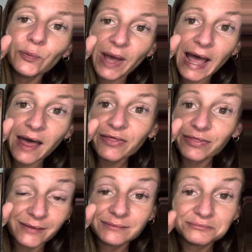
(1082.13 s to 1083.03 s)
path,
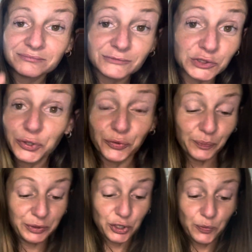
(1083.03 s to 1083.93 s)
to a new,
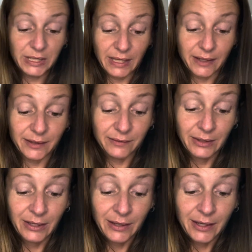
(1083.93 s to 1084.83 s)
new beginning,
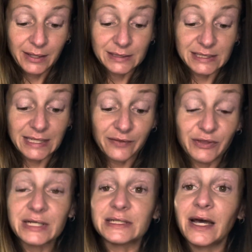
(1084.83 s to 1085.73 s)
to get
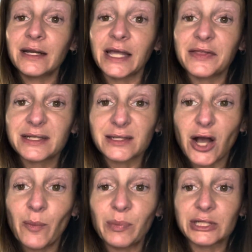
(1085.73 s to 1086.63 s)
things done, get things
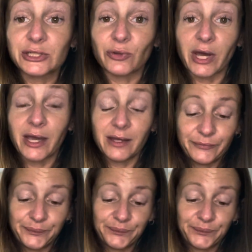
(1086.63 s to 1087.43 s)
accomplished, okay?